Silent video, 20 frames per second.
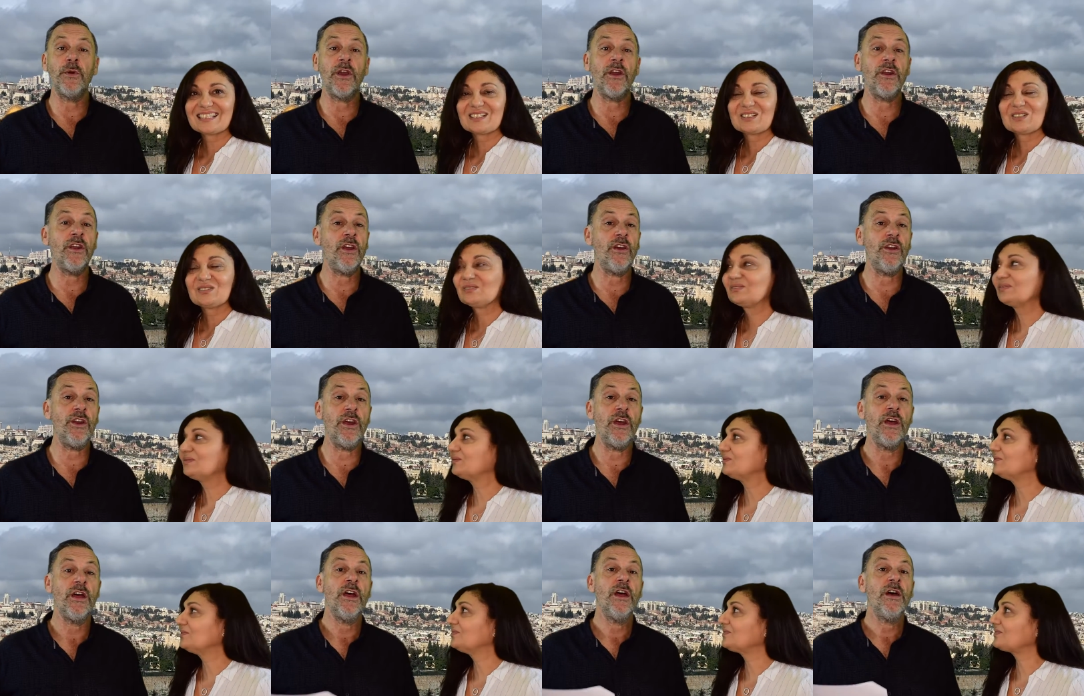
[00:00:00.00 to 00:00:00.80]
Speaker 1: We're going to go
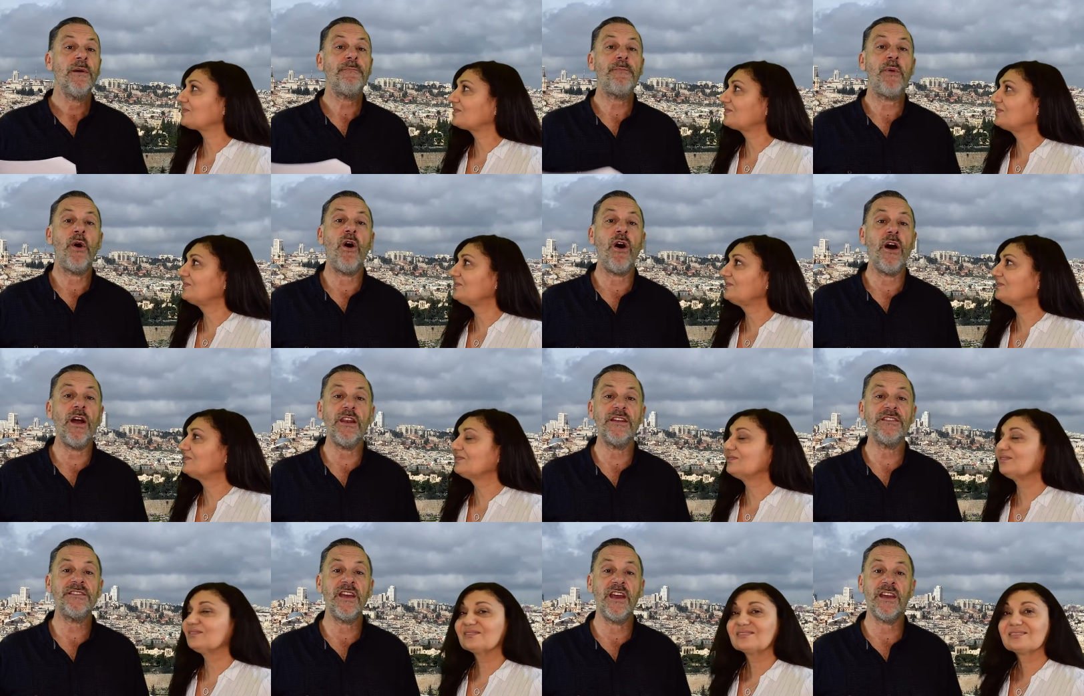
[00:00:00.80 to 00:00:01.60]
to
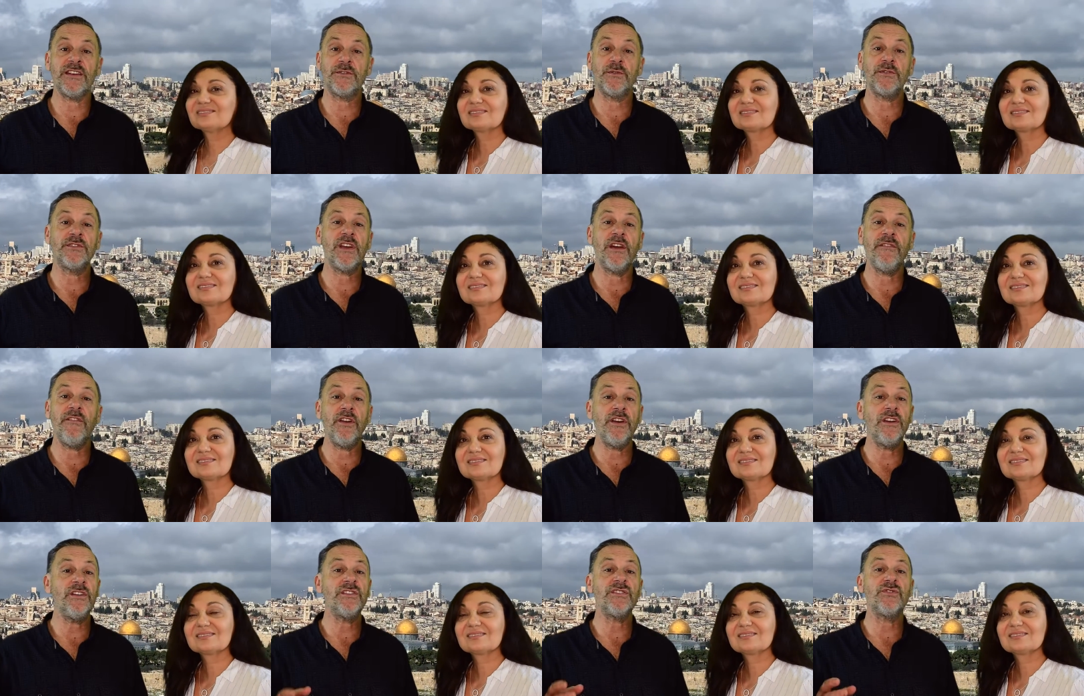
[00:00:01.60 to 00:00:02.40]
Pilate's house, which they've
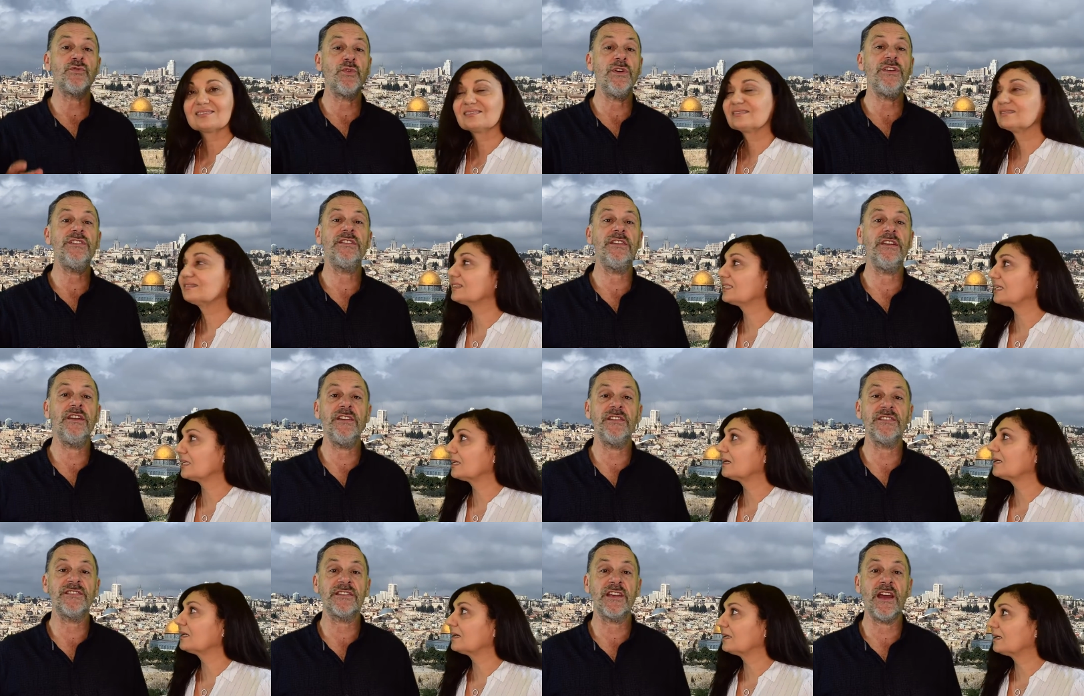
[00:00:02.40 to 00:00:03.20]
only just
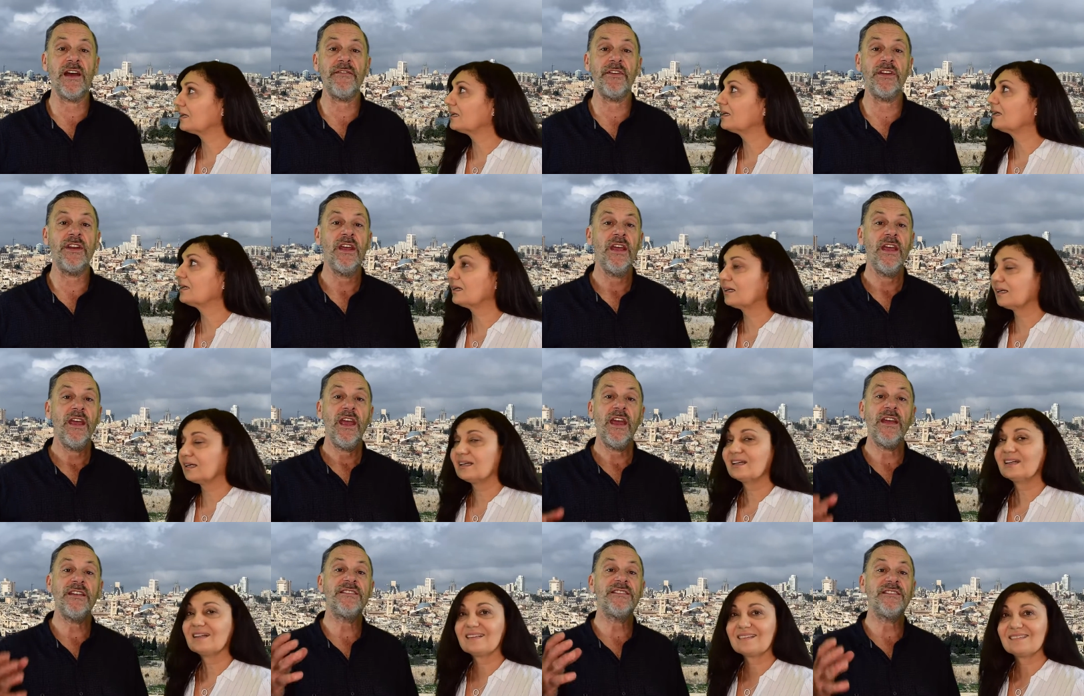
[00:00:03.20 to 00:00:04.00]
recently discovered,
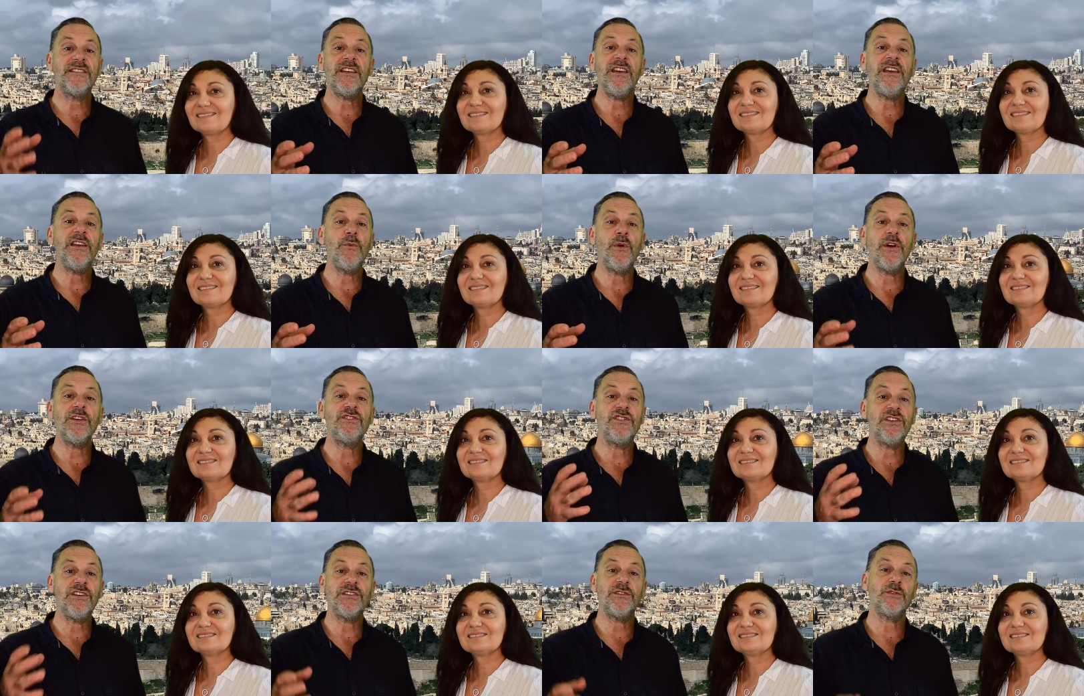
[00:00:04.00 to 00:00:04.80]
and see where
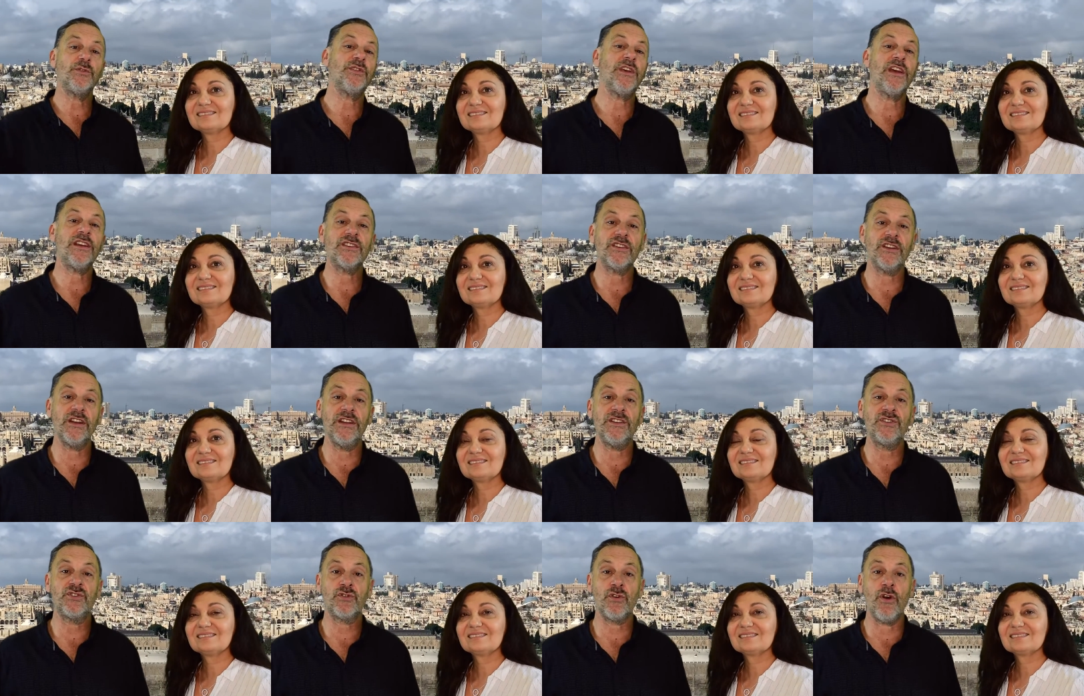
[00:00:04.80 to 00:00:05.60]
Jesus was
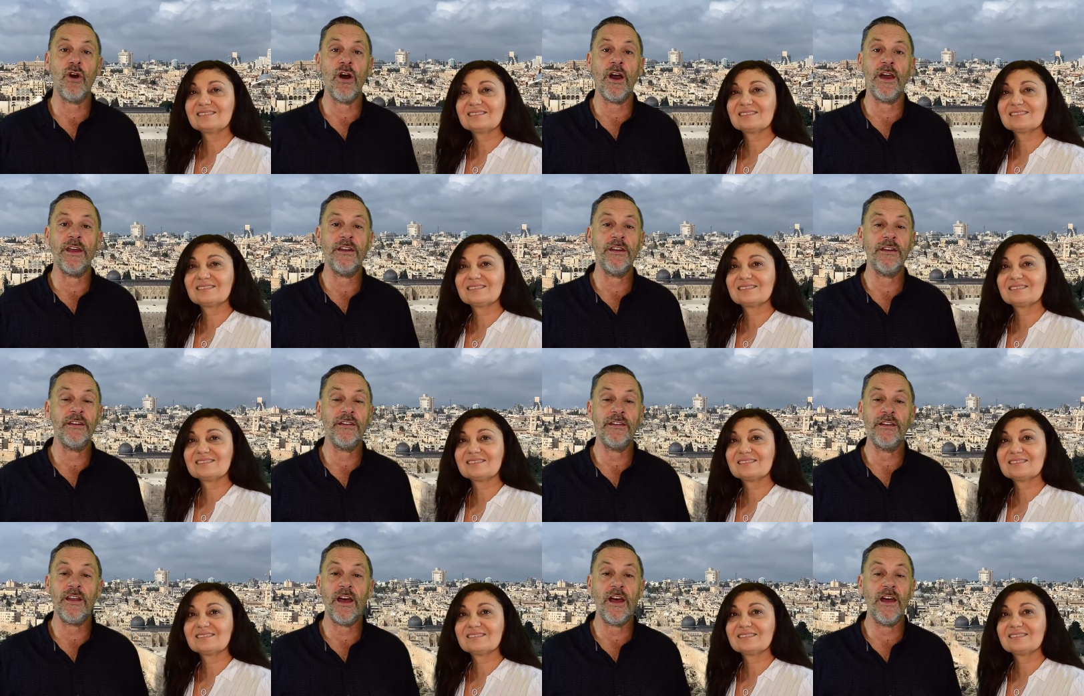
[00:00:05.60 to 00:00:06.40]
actually tried.
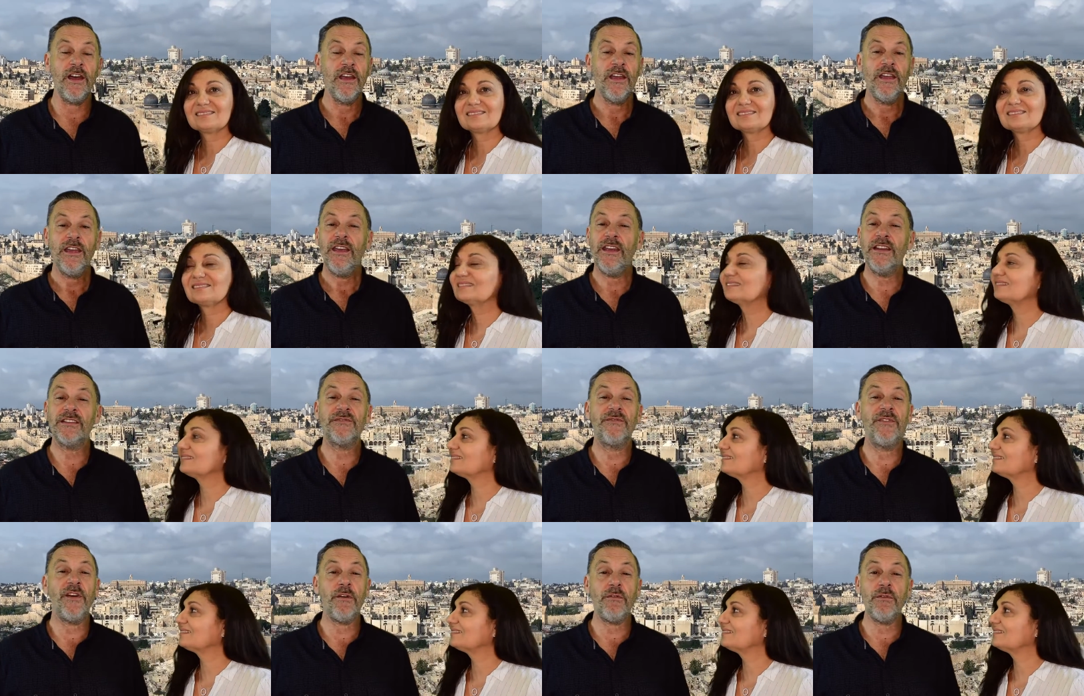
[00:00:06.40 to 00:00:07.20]
And uh,
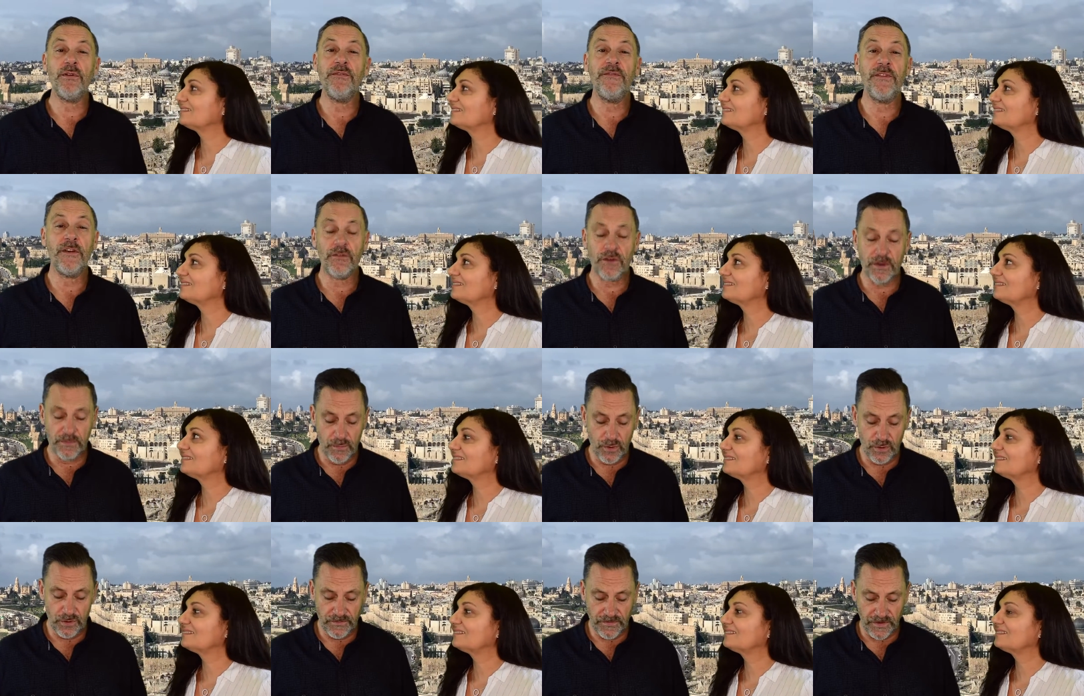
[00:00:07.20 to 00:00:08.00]
it's very, very
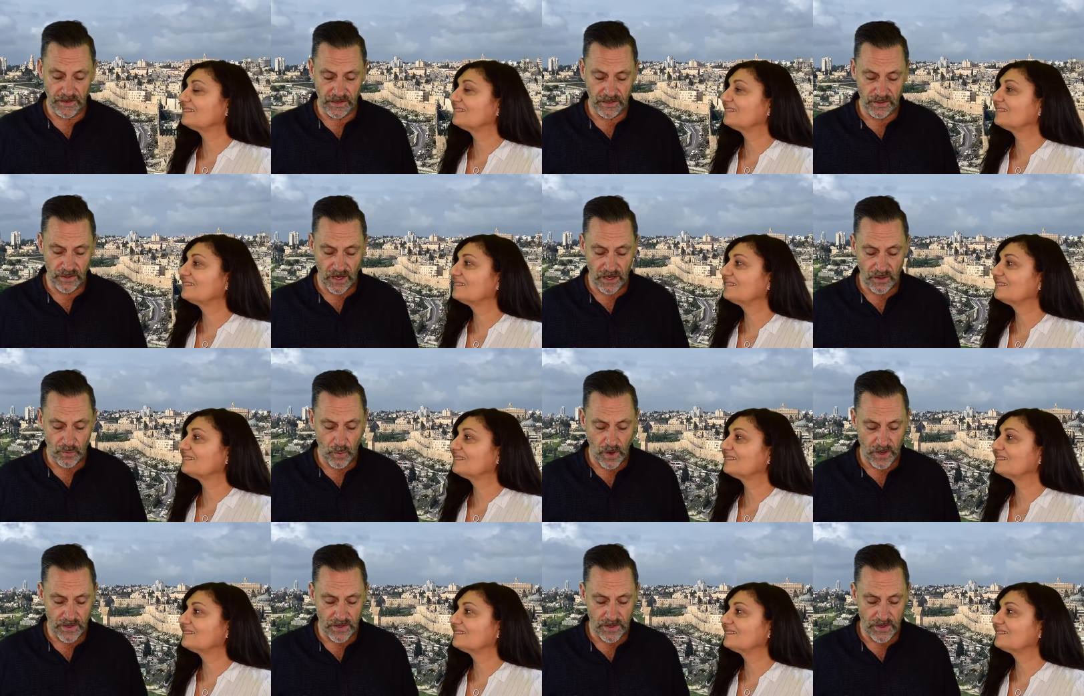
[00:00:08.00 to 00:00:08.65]
moving and, and,